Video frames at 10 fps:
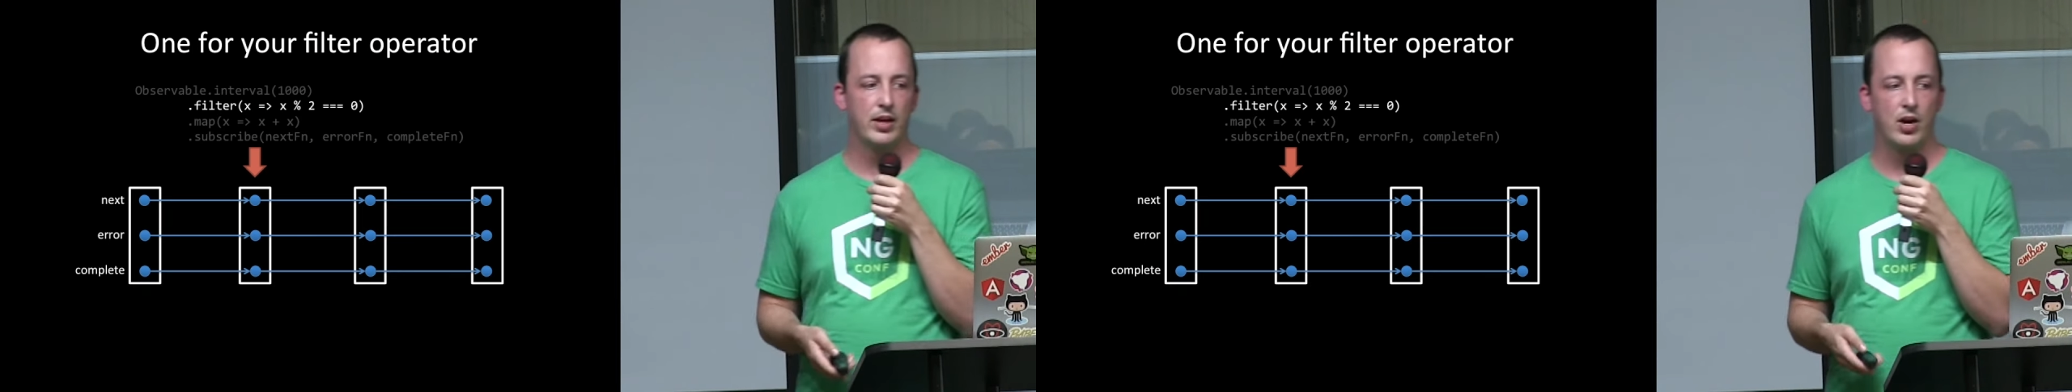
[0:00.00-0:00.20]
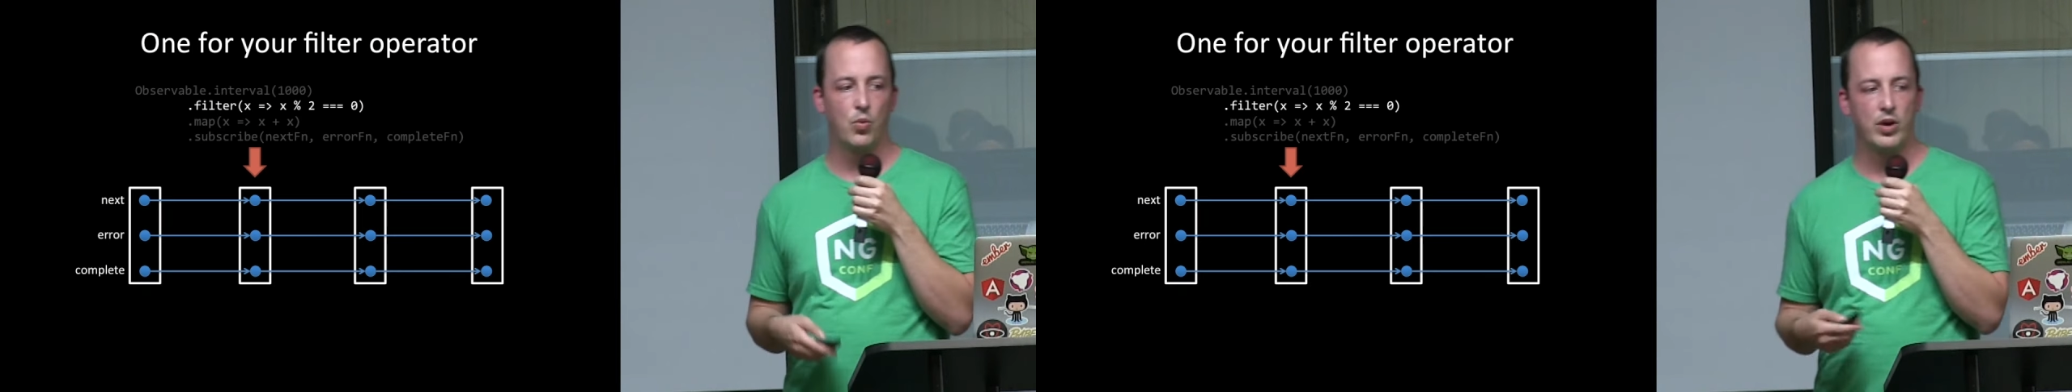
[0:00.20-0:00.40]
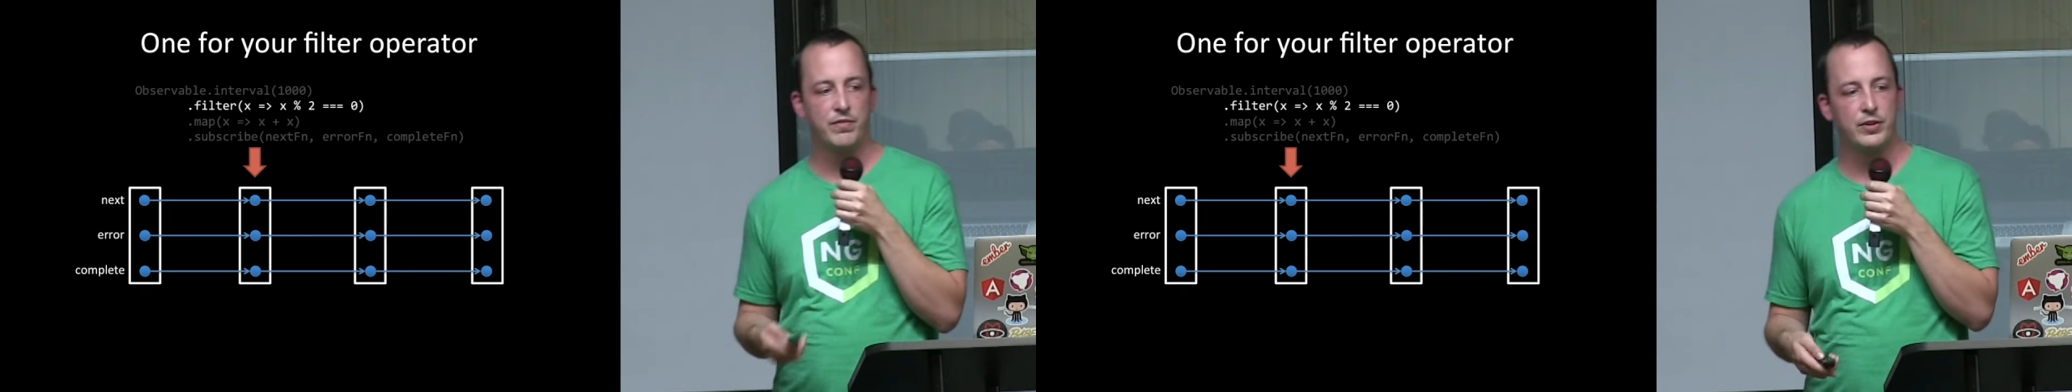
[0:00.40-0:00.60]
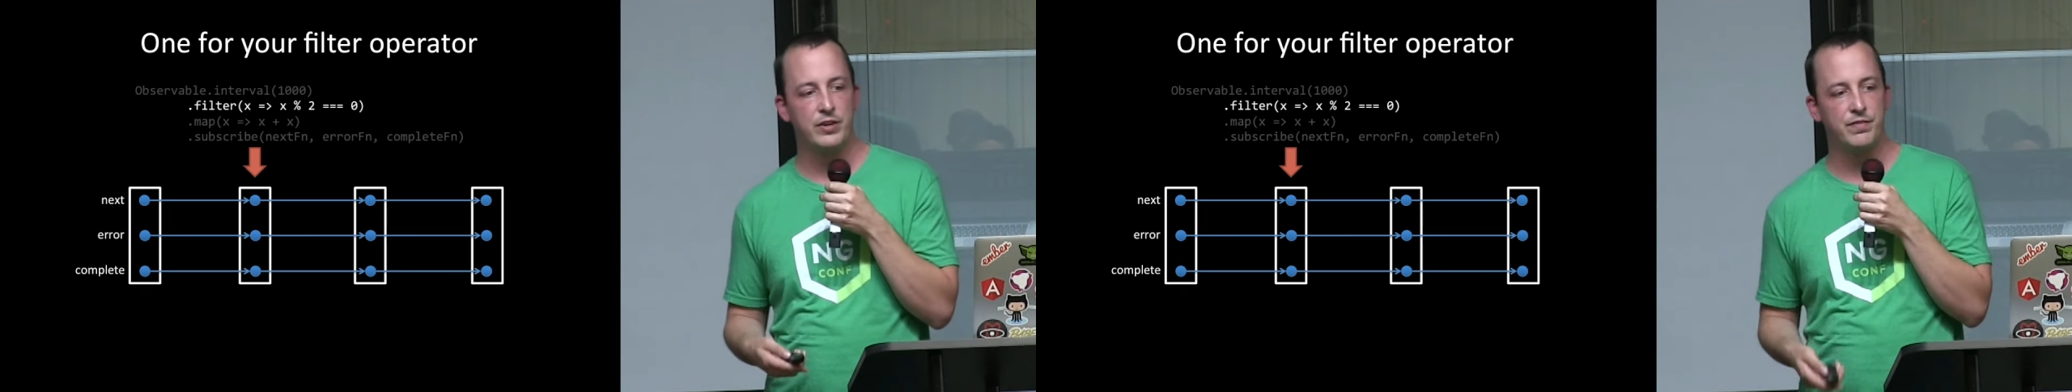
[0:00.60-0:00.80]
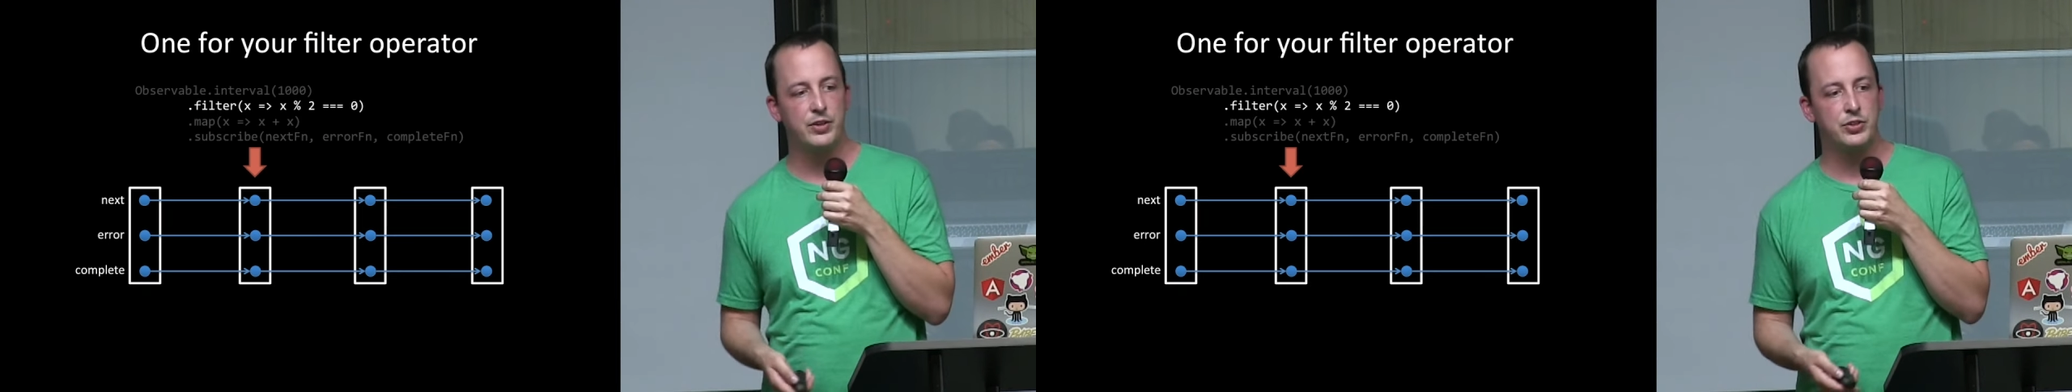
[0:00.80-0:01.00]
uh, one for
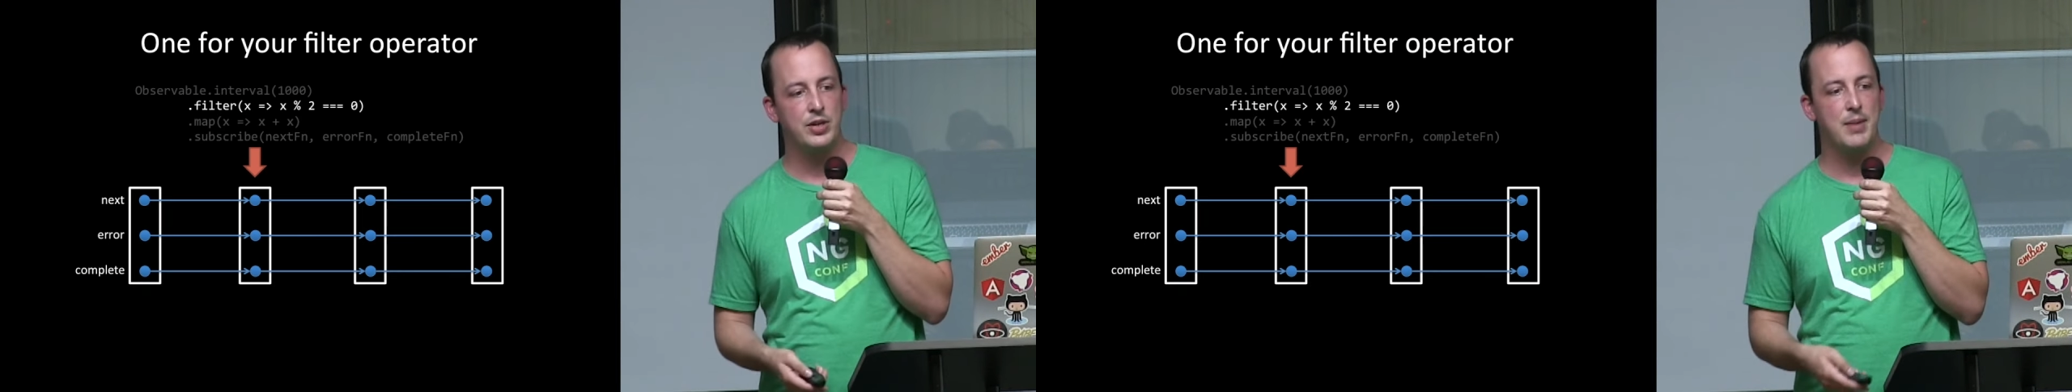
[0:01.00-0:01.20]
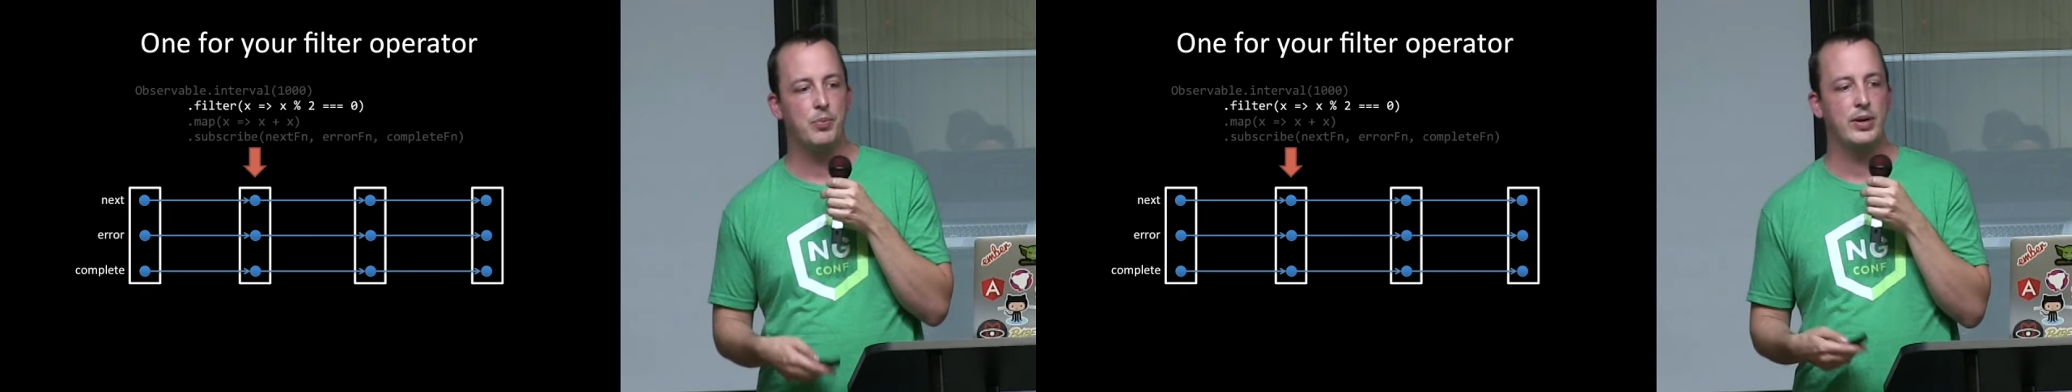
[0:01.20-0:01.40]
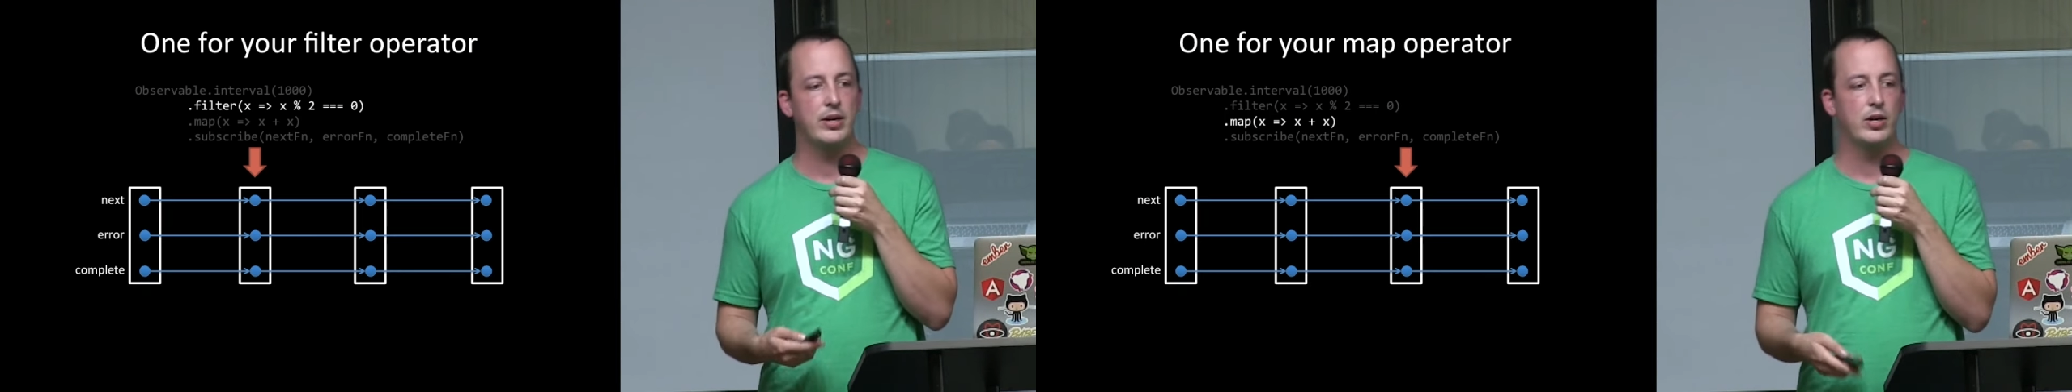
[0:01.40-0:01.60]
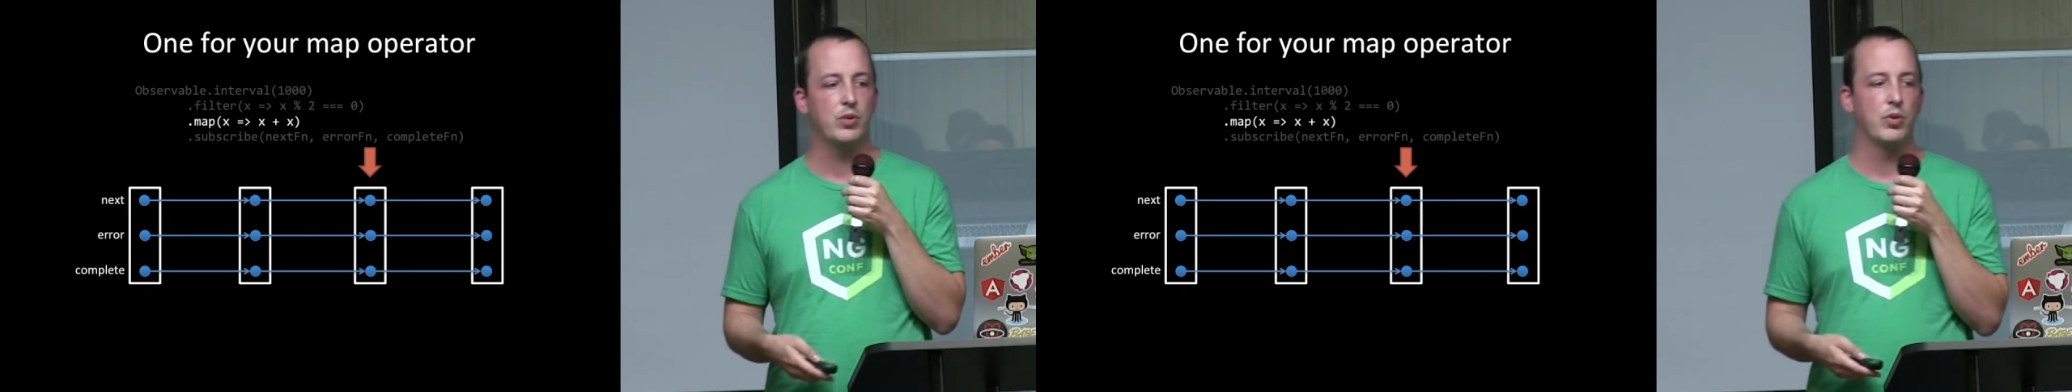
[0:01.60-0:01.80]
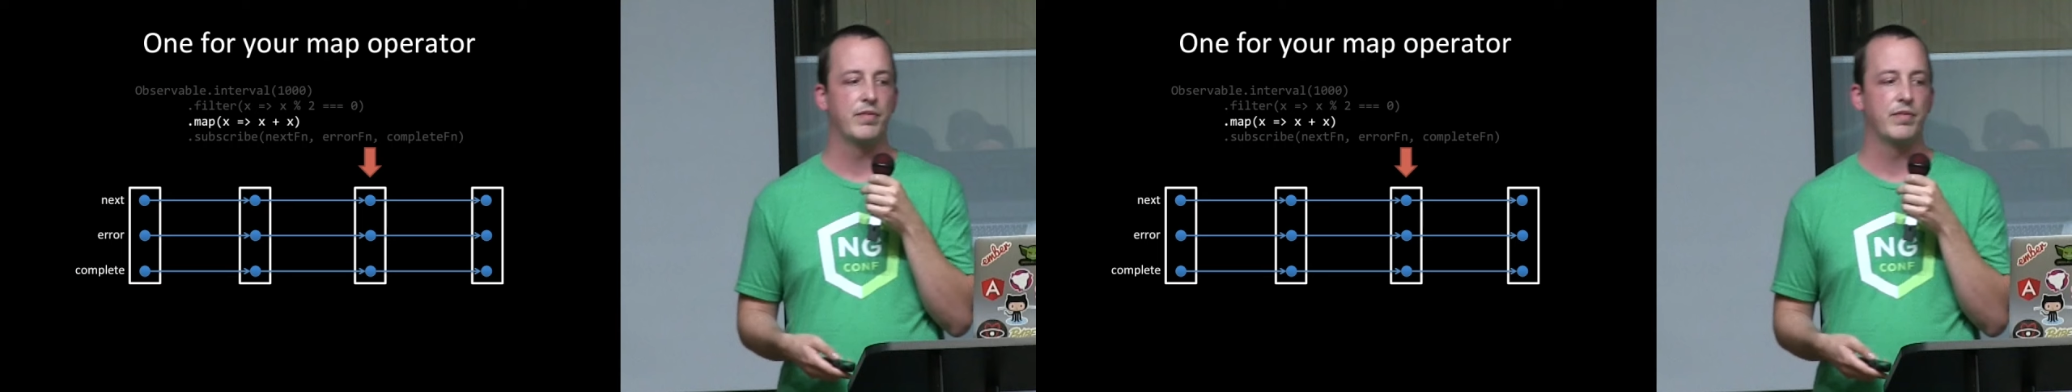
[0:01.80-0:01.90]
your filter operator,